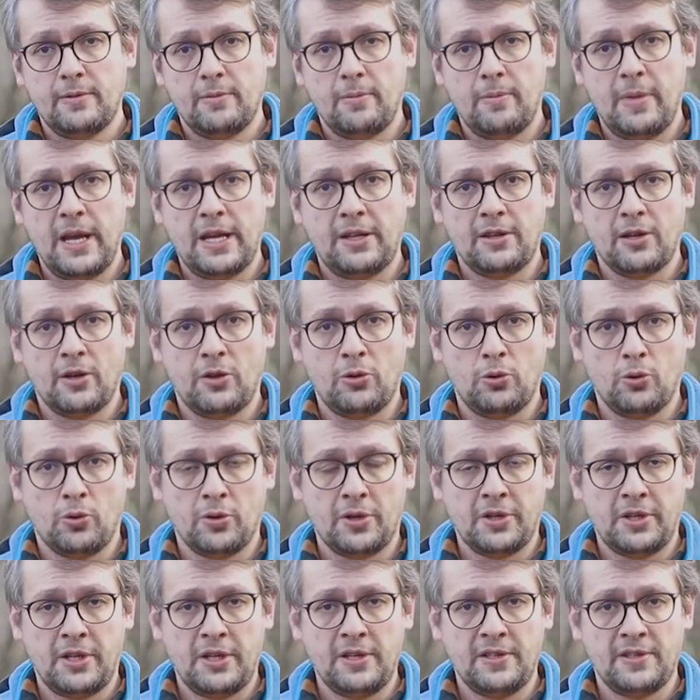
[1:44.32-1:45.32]
make the
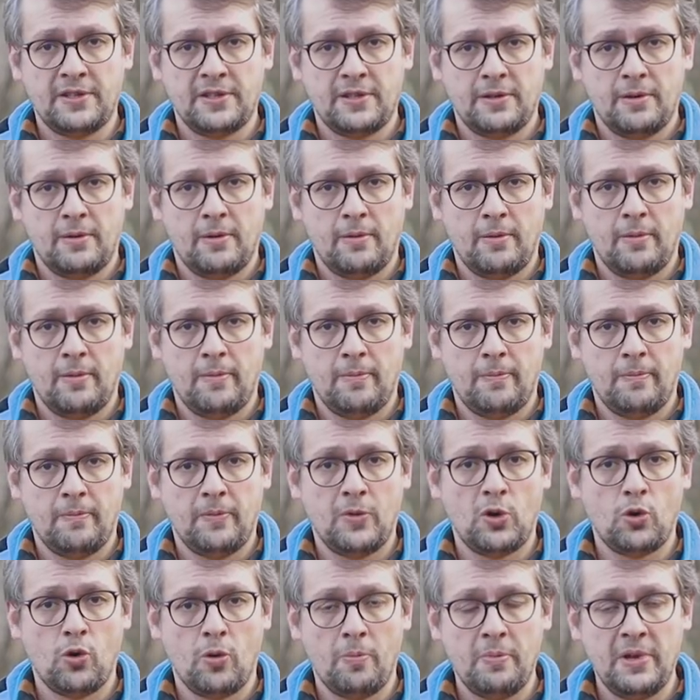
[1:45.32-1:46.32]
authorities
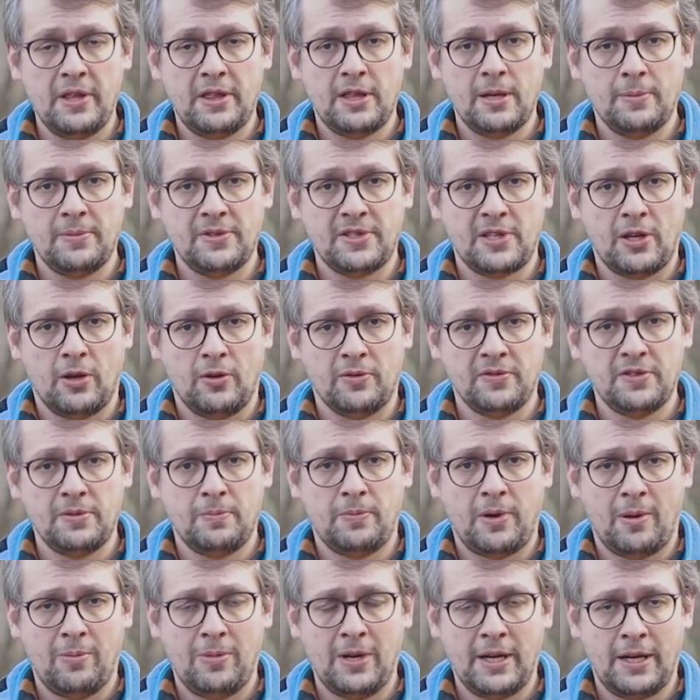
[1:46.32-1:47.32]
commit themselves
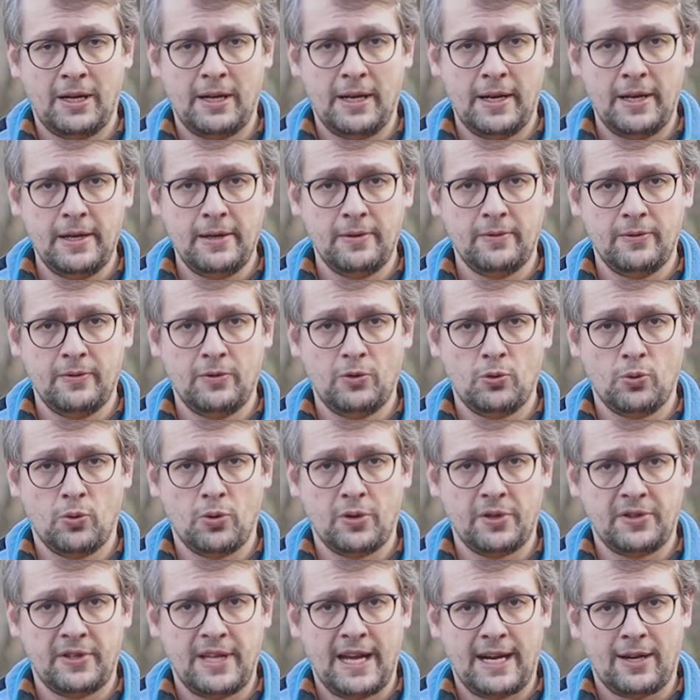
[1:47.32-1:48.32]
publicly
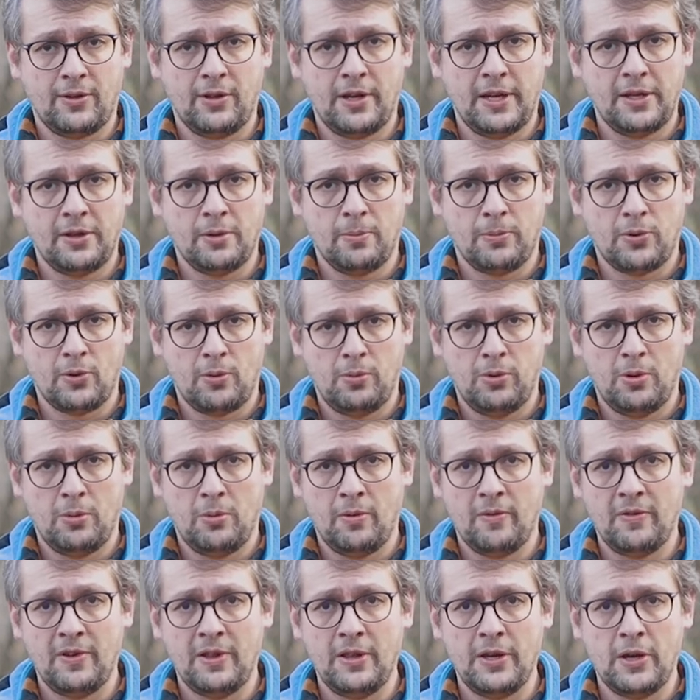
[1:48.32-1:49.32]
toward tackling the problem
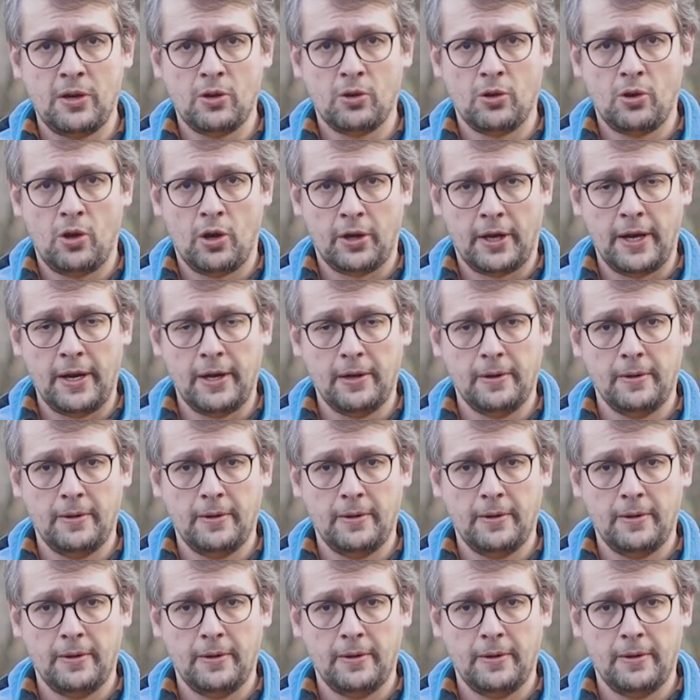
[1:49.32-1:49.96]
of illegal logging.